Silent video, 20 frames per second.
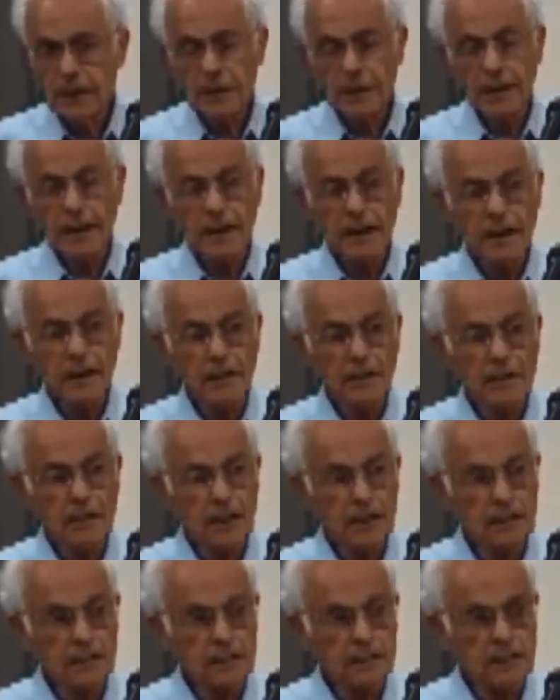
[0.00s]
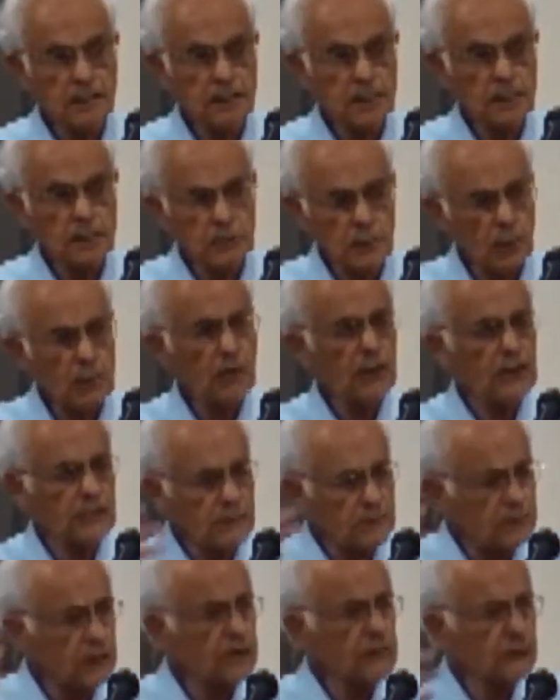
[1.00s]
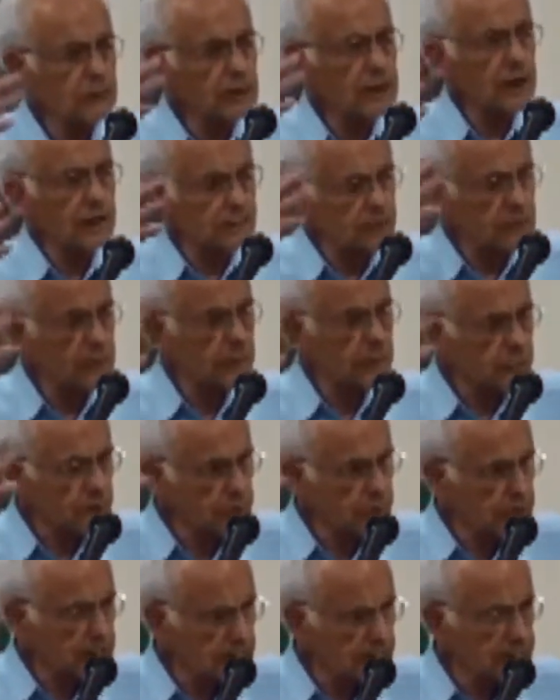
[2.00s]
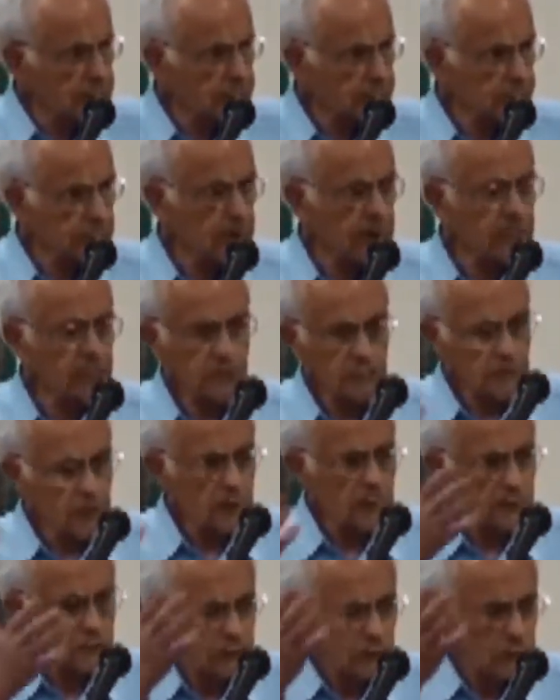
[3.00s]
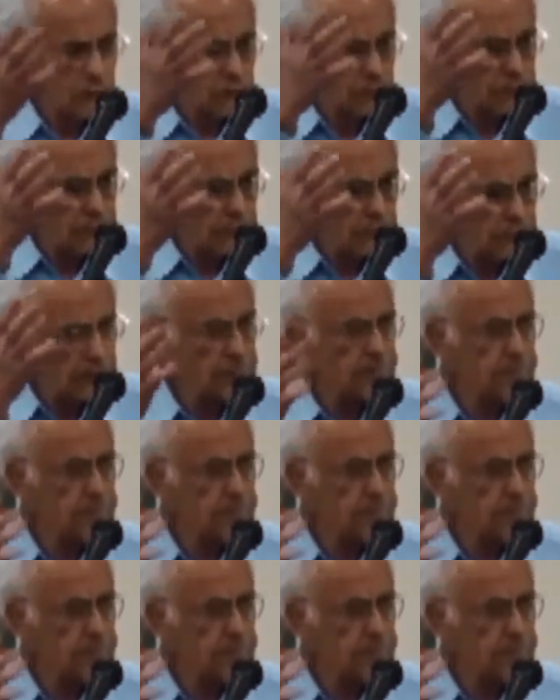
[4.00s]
that the Torah is teaching us to cheat. You know, Jews,